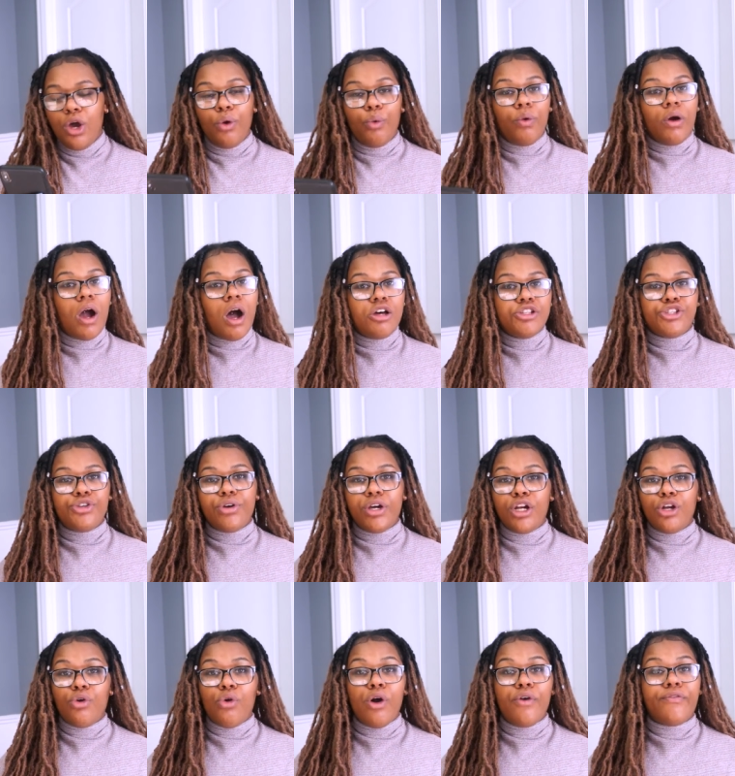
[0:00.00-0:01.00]
We're also
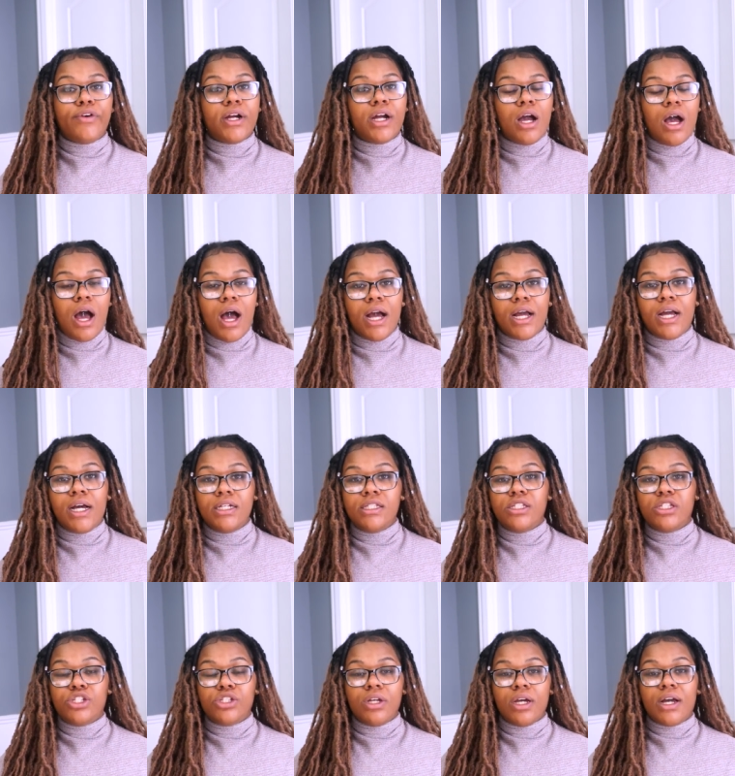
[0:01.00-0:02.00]
going to go over uh,
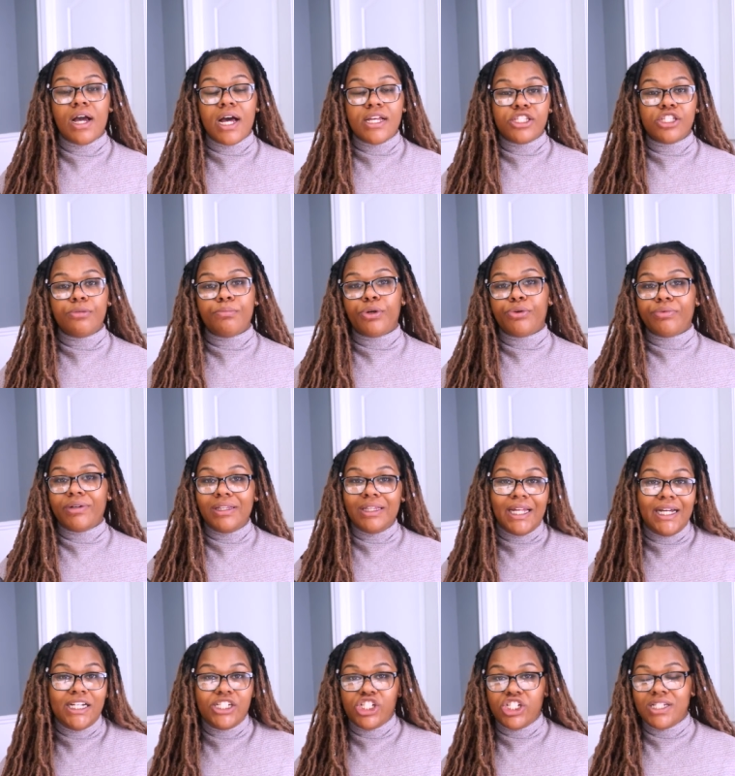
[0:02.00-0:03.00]
customer
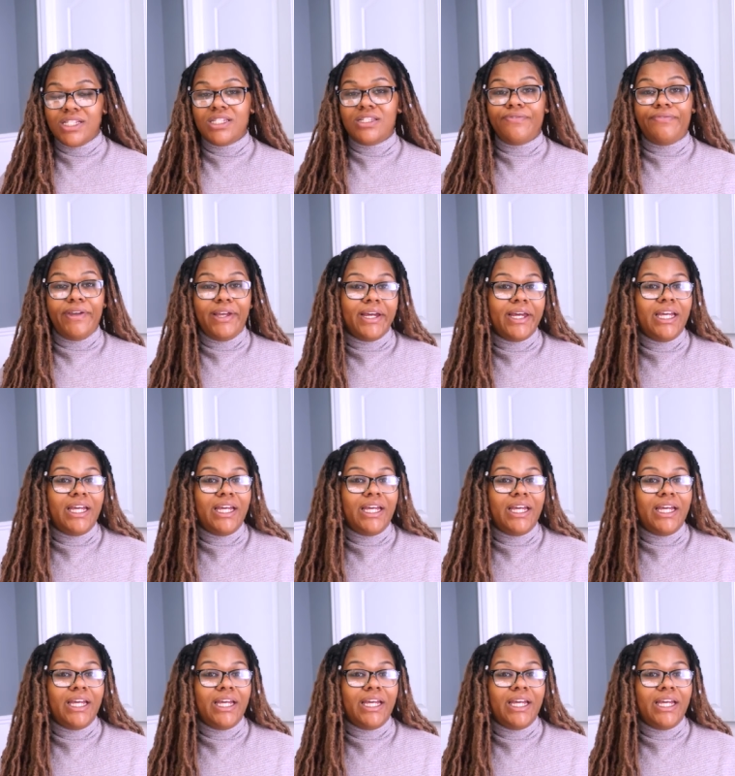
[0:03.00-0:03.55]
relations via